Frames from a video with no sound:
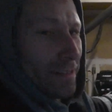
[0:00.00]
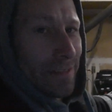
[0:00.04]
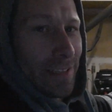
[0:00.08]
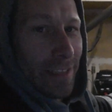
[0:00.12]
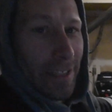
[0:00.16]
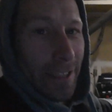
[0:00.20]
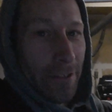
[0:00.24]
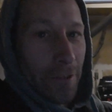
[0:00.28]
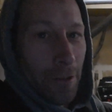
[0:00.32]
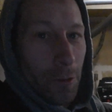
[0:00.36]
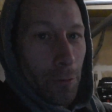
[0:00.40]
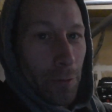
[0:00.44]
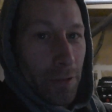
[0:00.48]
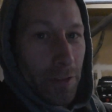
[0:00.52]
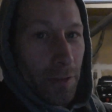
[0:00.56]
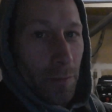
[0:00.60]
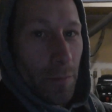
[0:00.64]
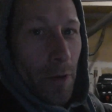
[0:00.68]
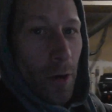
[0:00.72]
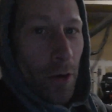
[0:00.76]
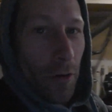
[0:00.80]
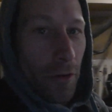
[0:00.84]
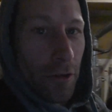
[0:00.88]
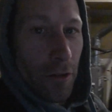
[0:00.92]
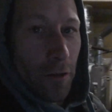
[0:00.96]
tinkering with the
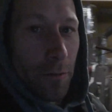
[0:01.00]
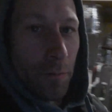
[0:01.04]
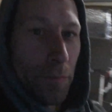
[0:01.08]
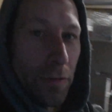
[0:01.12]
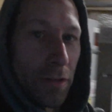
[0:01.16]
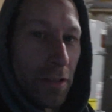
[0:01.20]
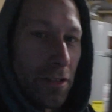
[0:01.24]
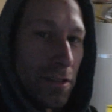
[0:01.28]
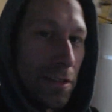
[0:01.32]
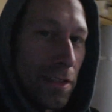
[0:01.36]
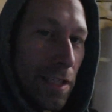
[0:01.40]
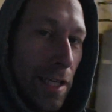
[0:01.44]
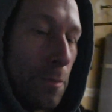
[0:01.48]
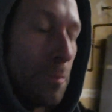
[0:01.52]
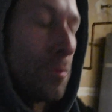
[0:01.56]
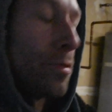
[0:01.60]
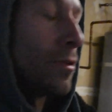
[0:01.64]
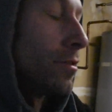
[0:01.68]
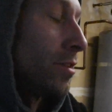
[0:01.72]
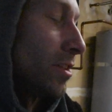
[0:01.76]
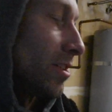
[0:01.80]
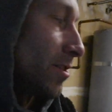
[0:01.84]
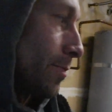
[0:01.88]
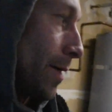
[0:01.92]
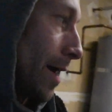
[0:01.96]
motor, putting like
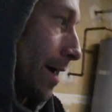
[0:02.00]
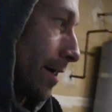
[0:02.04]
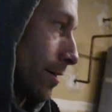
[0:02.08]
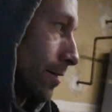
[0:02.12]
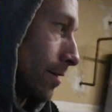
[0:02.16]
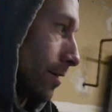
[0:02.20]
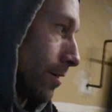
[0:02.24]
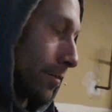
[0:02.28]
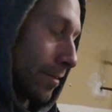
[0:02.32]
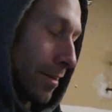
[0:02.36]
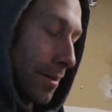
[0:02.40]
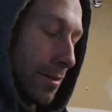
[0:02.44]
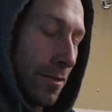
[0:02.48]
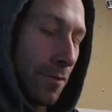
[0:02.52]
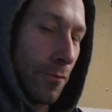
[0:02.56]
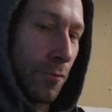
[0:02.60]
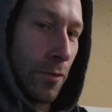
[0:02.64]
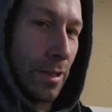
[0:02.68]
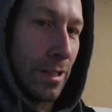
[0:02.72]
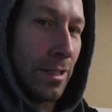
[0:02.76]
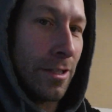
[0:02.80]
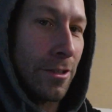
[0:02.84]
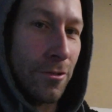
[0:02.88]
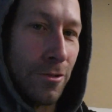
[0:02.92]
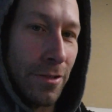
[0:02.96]
pulleys back on. Nothing
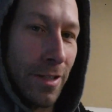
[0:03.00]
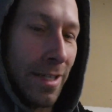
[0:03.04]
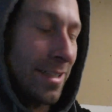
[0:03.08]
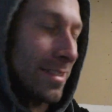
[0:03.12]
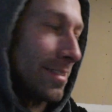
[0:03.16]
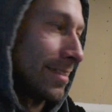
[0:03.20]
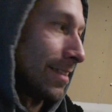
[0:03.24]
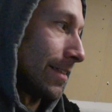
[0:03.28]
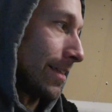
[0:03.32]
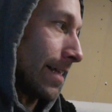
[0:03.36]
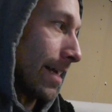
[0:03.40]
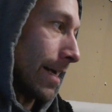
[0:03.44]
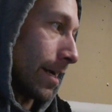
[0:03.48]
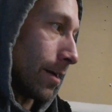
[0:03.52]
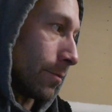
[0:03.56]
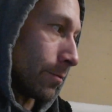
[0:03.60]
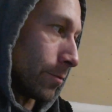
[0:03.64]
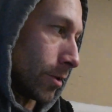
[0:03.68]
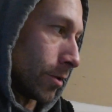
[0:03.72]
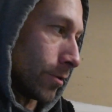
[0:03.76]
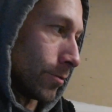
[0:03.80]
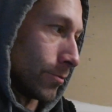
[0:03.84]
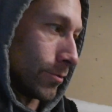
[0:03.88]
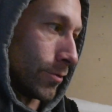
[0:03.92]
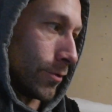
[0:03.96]
really crazy that I'm
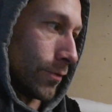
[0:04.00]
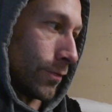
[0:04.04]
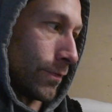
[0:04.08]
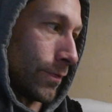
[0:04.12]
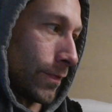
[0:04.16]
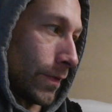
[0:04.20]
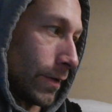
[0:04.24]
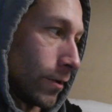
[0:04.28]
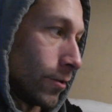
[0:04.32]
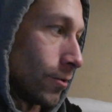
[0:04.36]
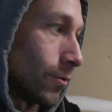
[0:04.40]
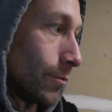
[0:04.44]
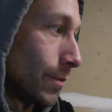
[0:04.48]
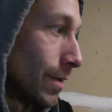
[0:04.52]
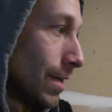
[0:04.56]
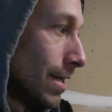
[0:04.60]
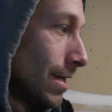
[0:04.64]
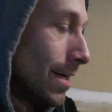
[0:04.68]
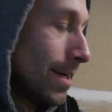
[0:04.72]
going to film.